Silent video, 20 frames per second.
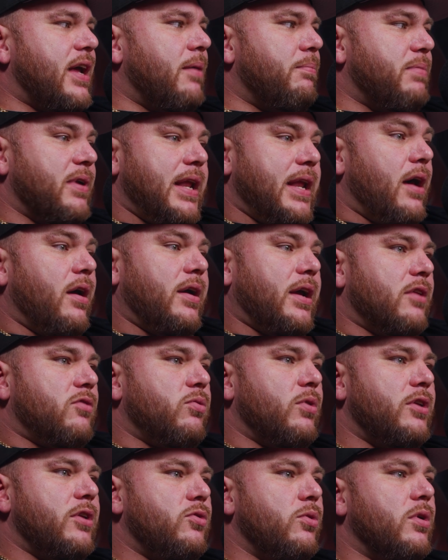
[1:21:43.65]
But now I got
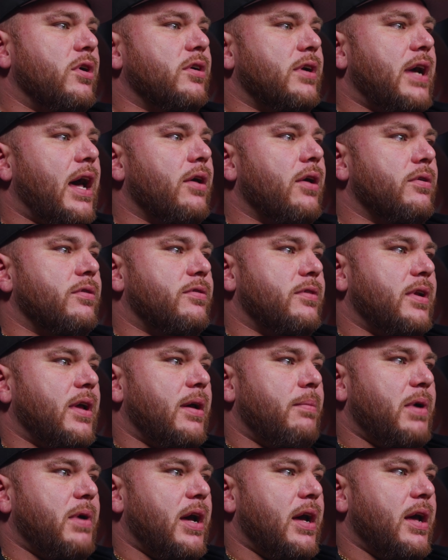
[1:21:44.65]
$2,200, and I
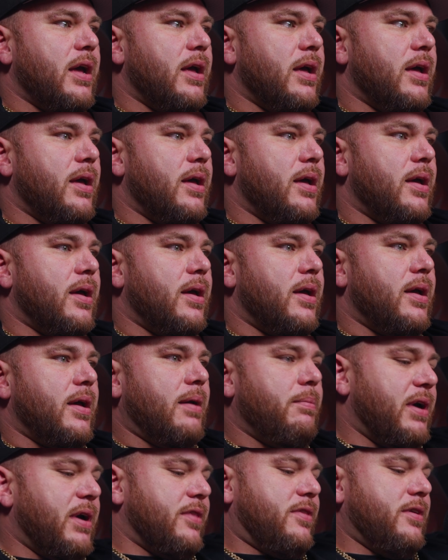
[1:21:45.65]

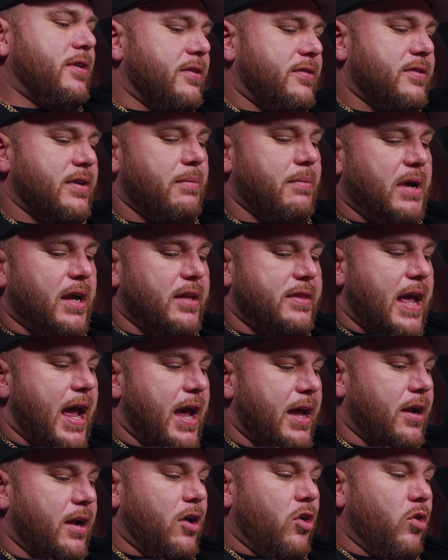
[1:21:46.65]
bought this and I bought that, and
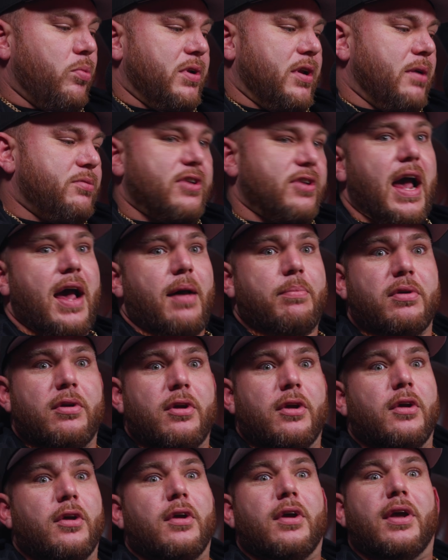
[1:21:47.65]
I opened up shop,
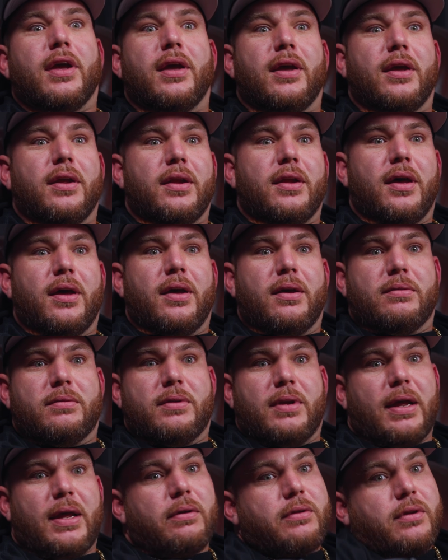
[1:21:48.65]
and
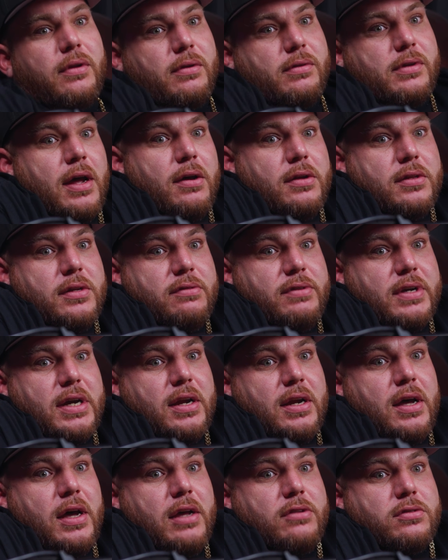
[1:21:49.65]
get it how I live. I
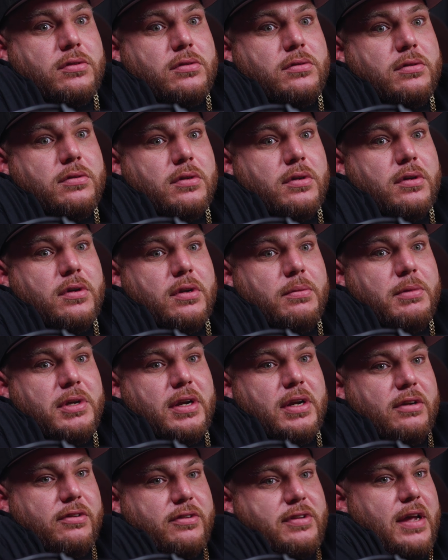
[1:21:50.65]
got to hustle. You know what I
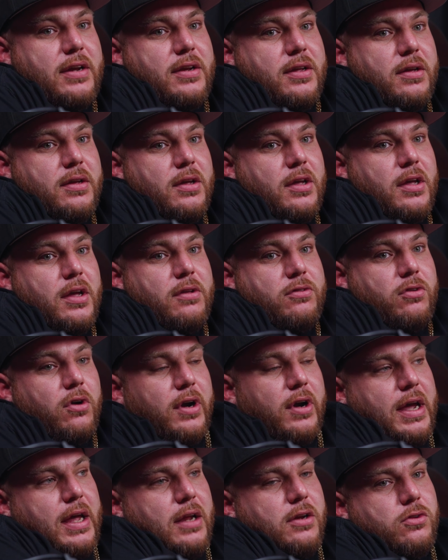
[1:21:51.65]
mean? I just had to.
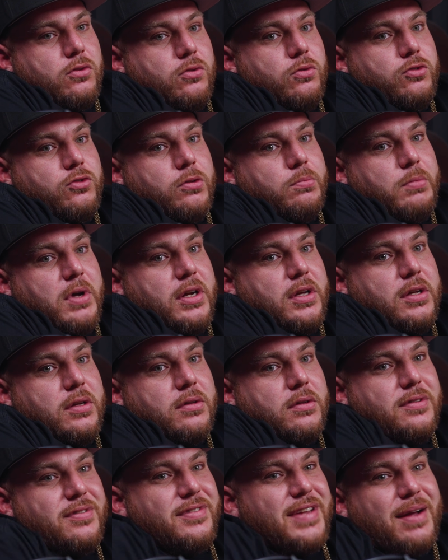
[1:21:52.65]
Sorry, I had to use your
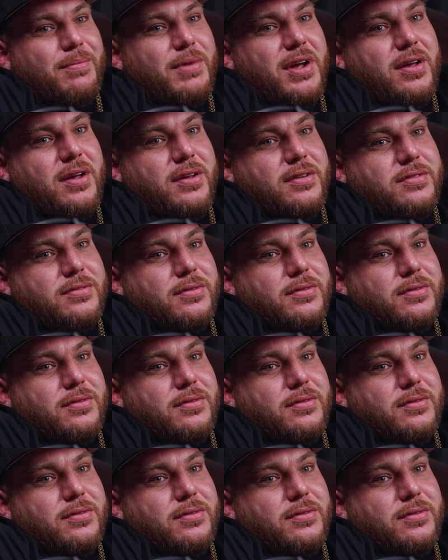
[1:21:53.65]
money to stack my hustle.